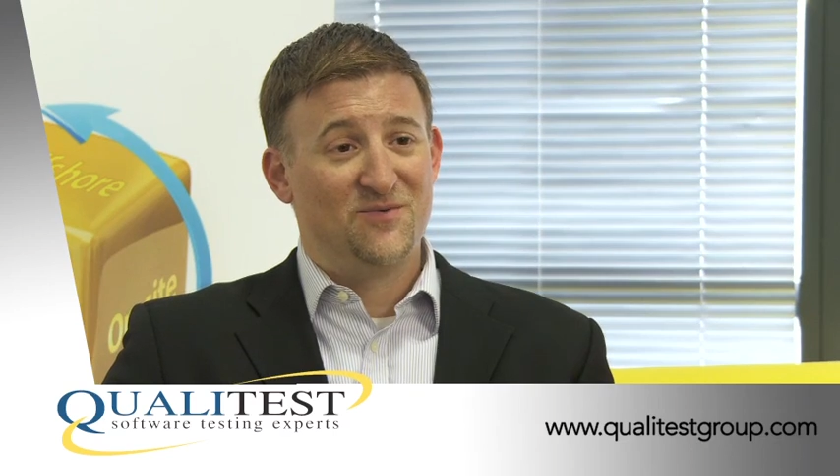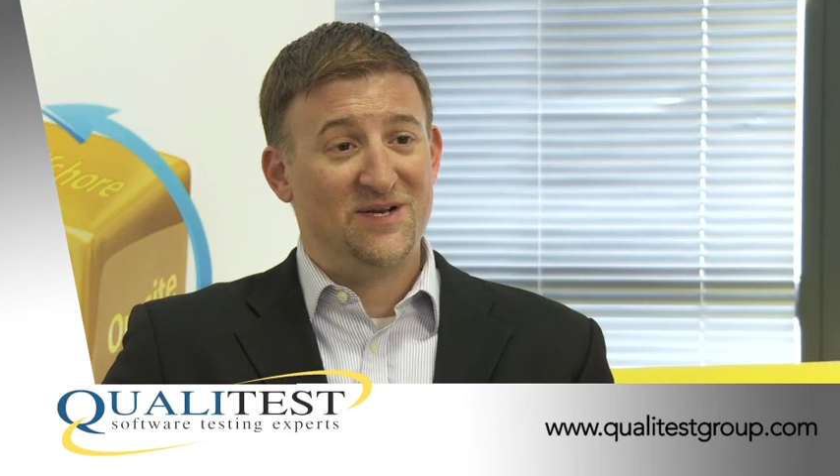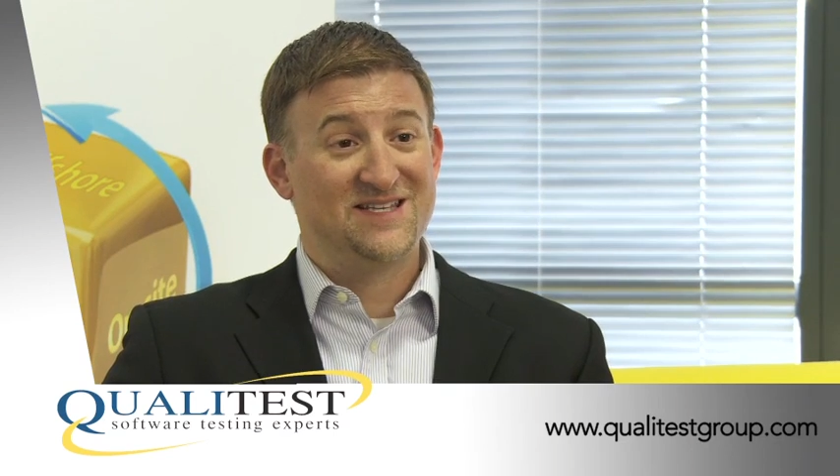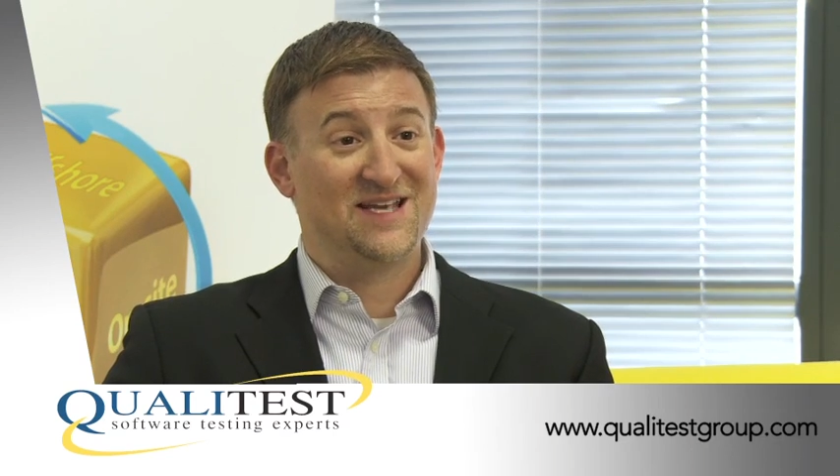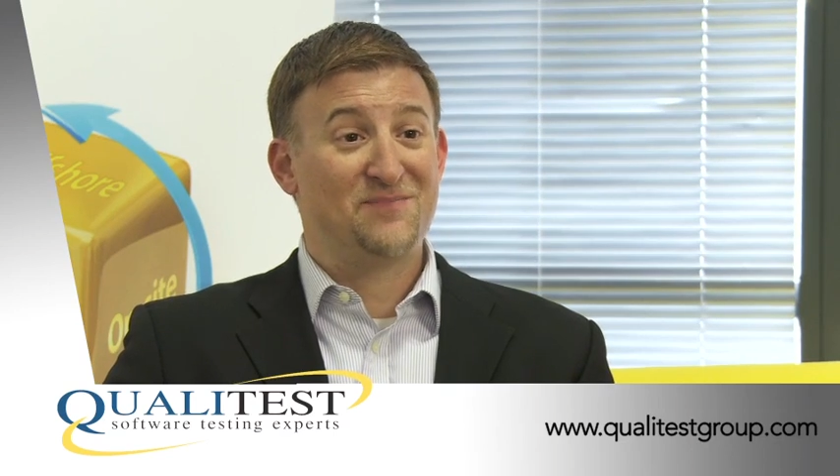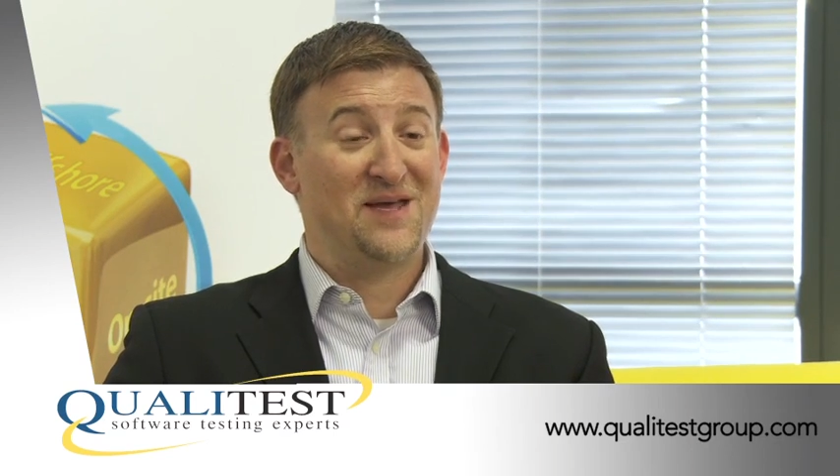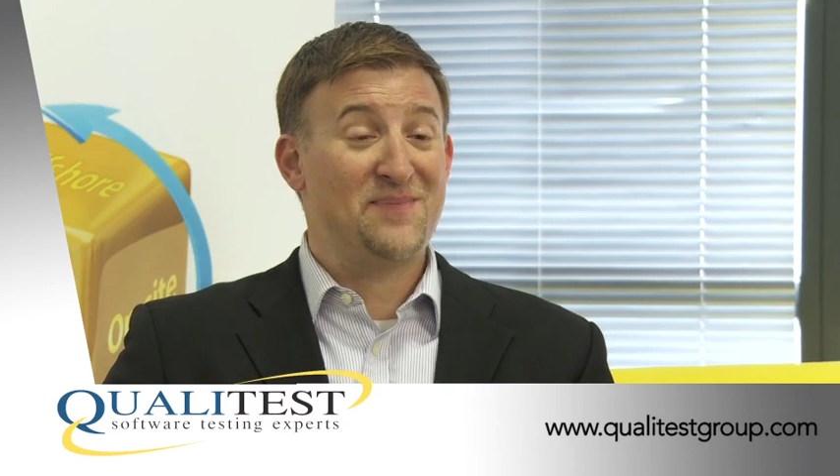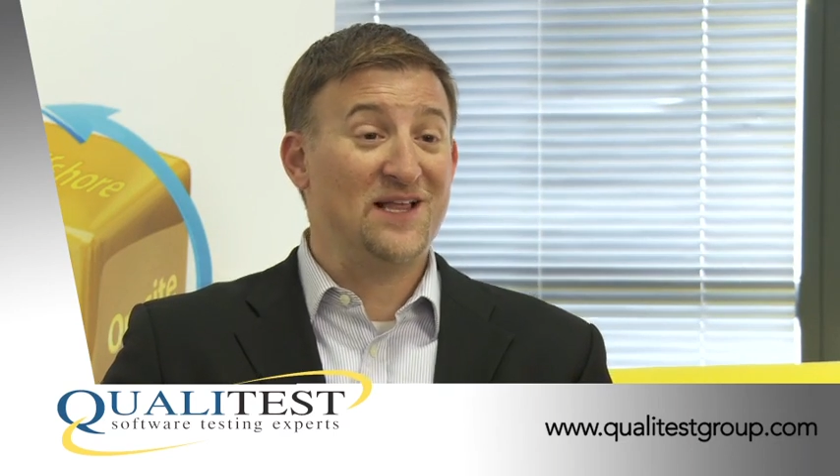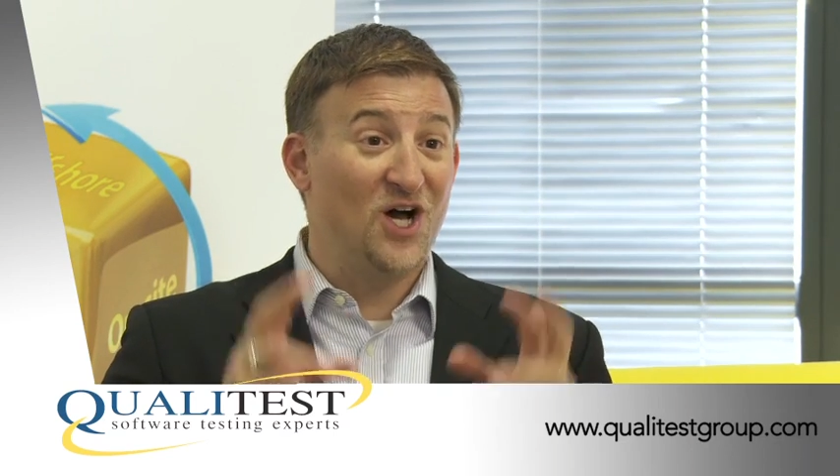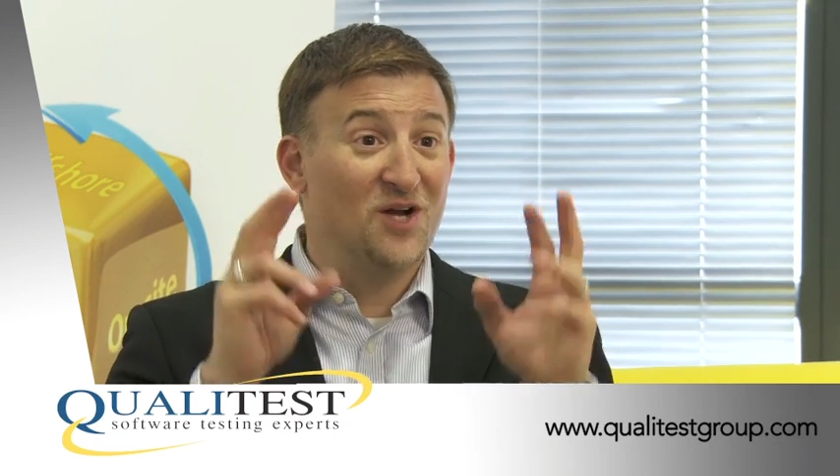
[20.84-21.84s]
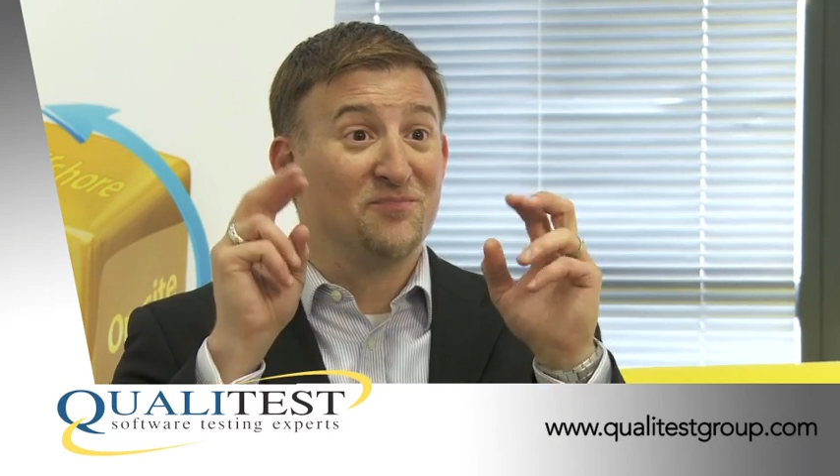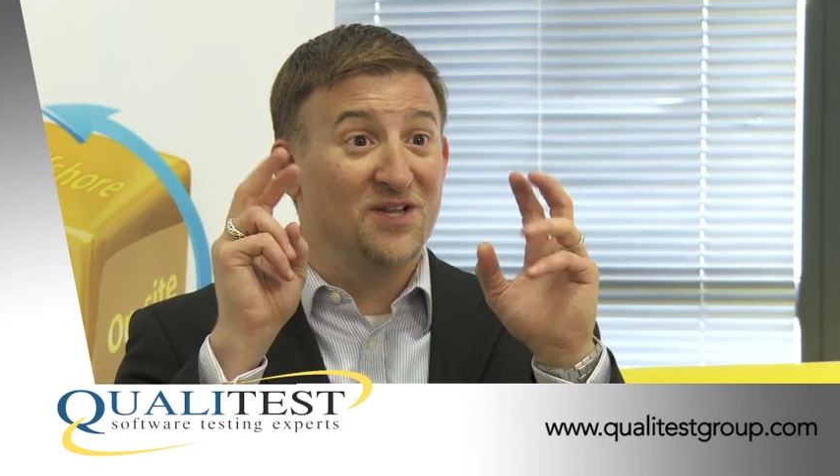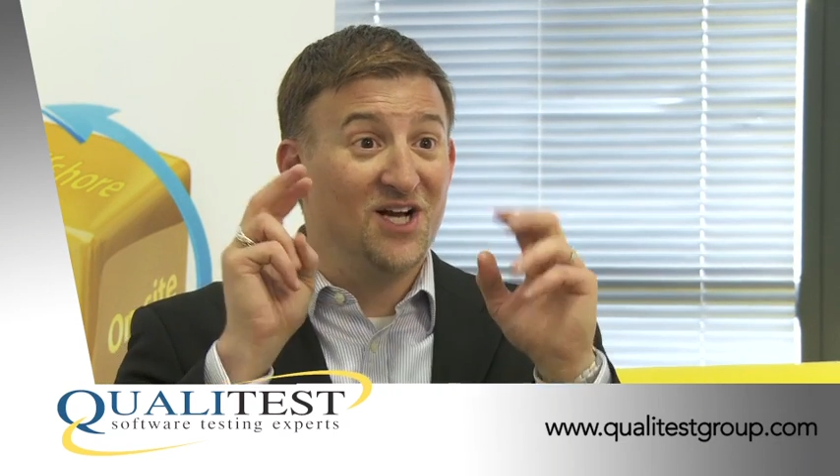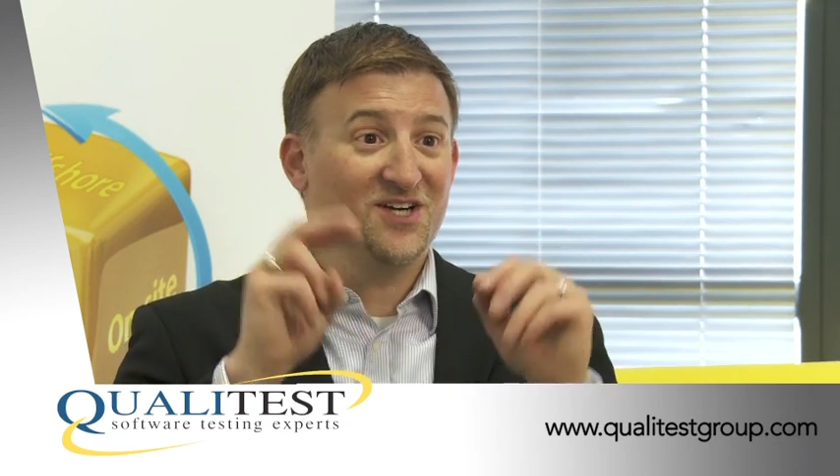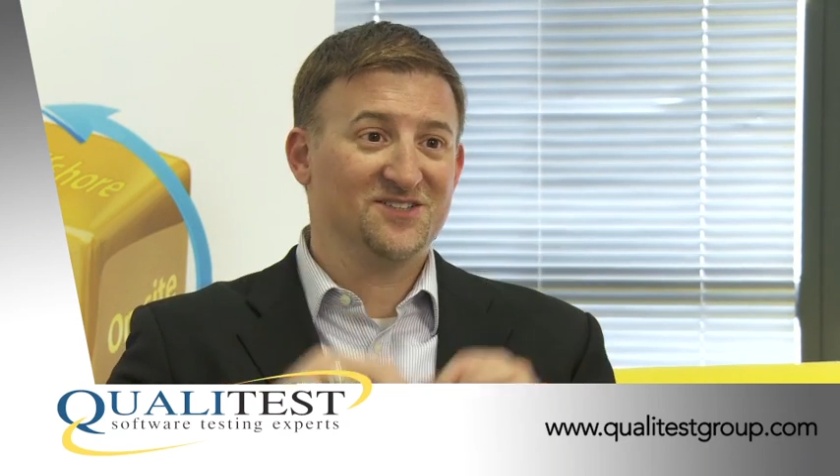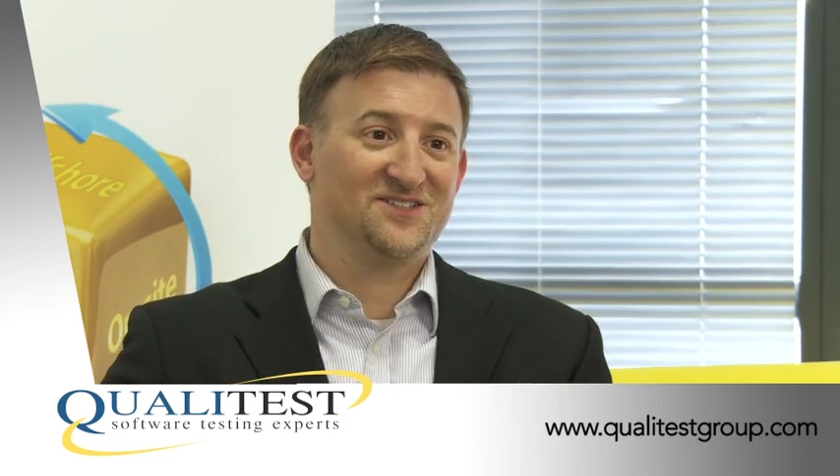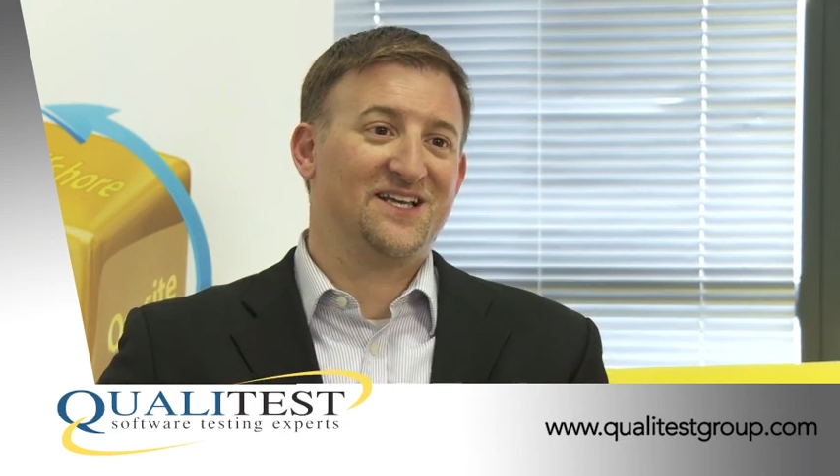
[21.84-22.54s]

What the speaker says: we need to get PayPal unplugged,